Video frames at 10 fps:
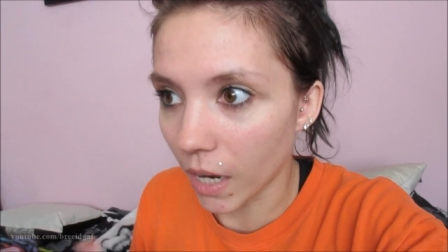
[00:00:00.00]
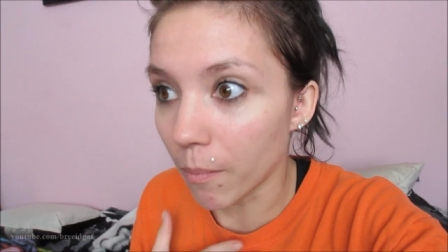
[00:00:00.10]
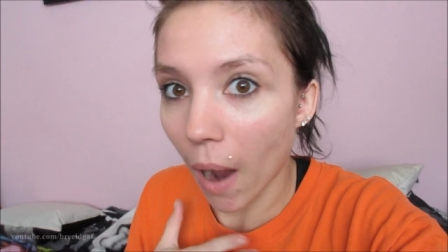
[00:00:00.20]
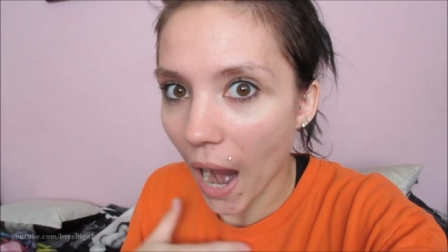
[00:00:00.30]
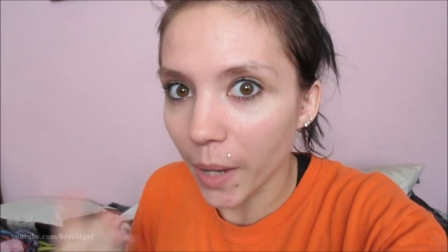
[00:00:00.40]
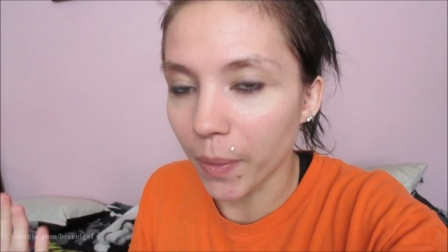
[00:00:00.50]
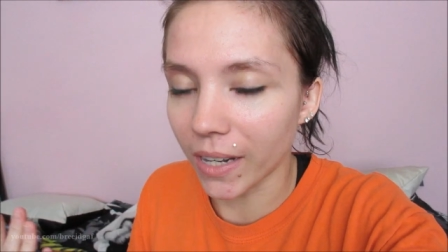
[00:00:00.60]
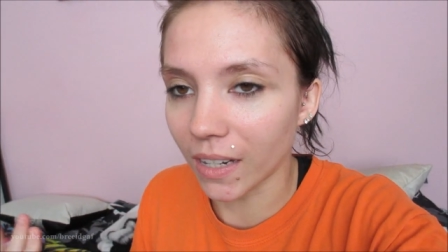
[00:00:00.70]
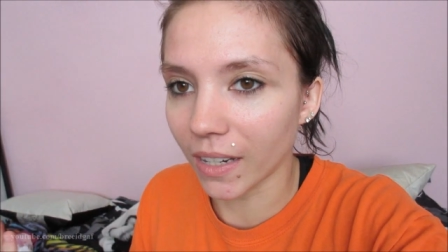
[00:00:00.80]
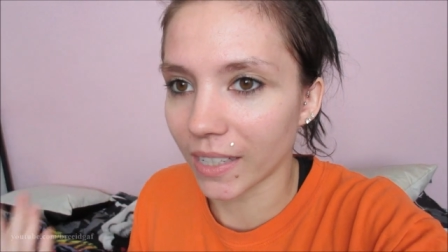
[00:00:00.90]
in my
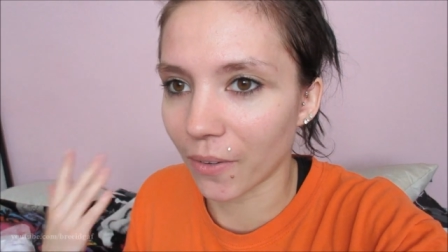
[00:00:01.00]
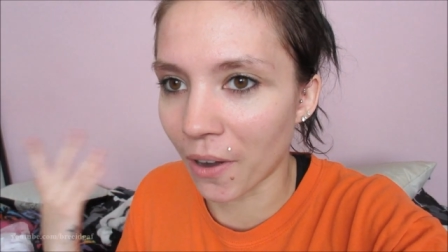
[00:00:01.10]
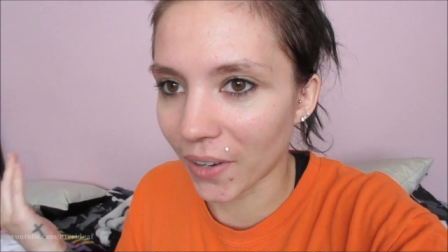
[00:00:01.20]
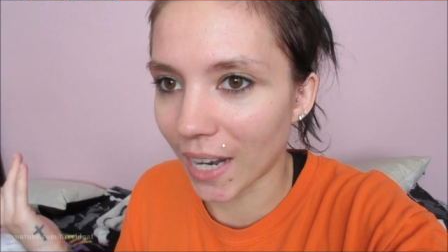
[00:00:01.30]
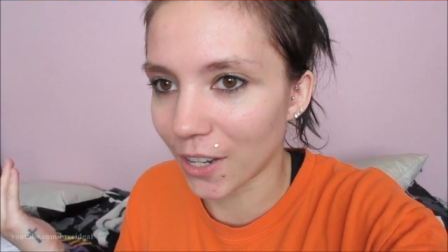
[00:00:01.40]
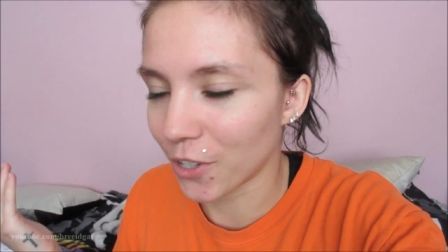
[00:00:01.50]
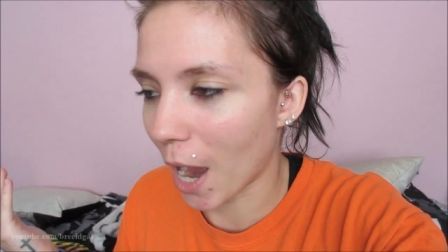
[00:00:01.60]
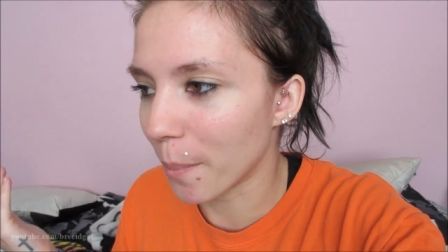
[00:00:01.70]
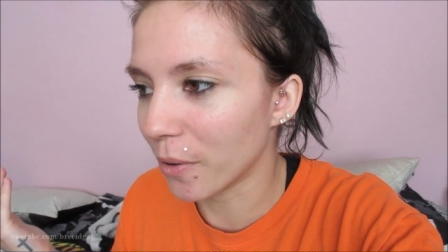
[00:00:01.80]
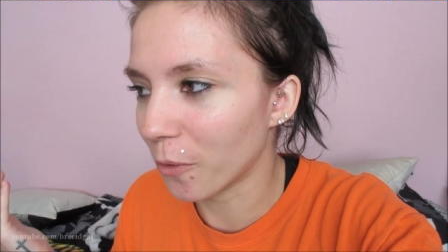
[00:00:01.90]
opinion, because I've never had a
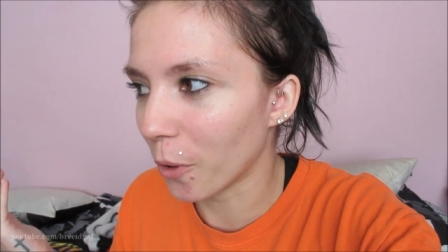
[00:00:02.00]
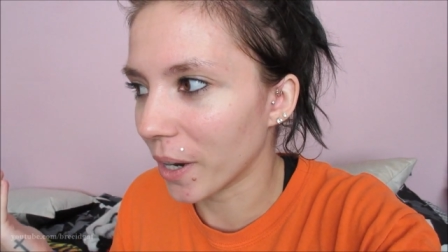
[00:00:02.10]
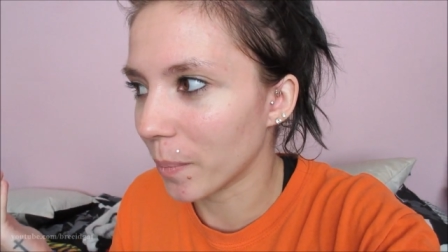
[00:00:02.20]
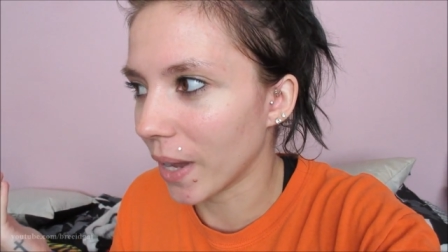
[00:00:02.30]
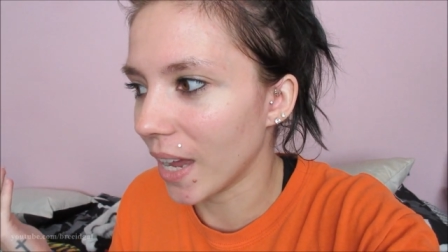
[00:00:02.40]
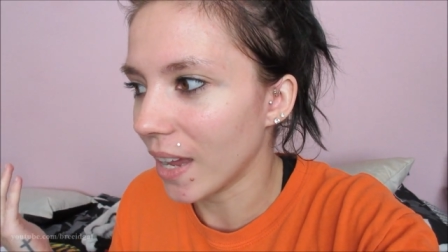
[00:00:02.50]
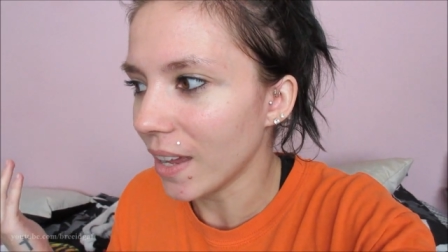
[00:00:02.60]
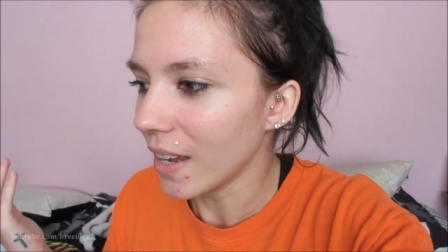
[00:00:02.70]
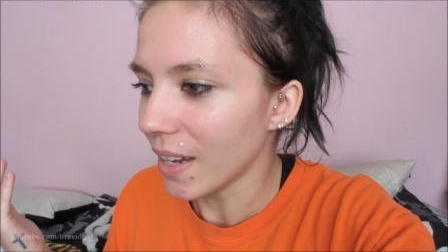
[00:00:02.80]
job before, but